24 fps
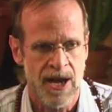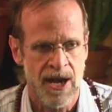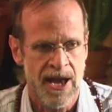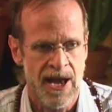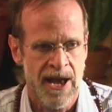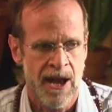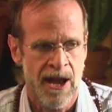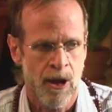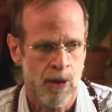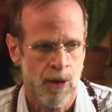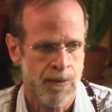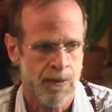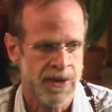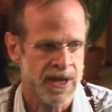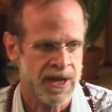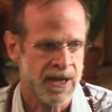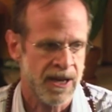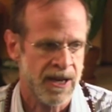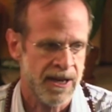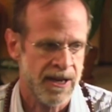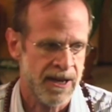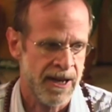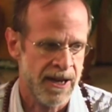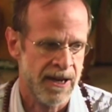helping
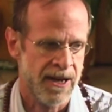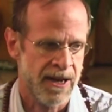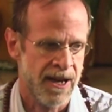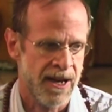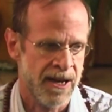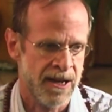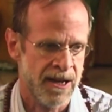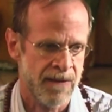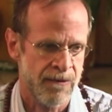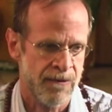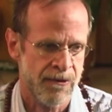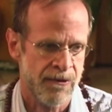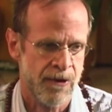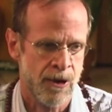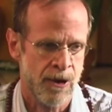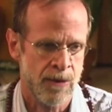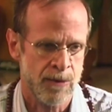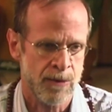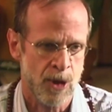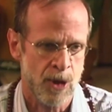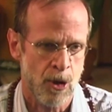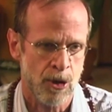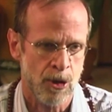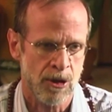an infirmed
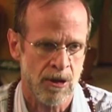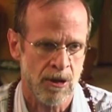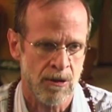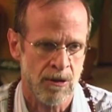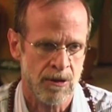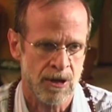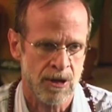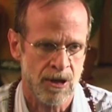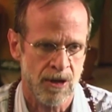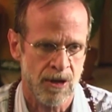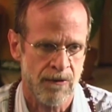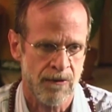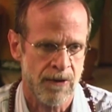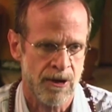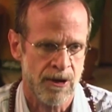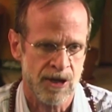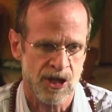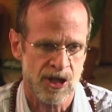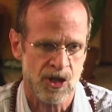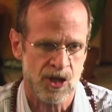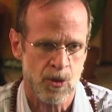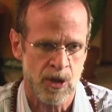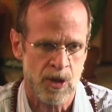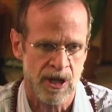old, very
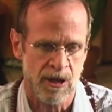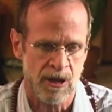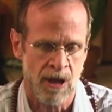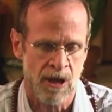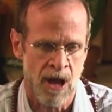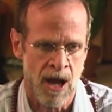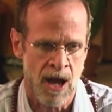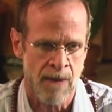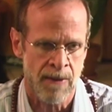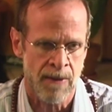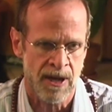sweet Lama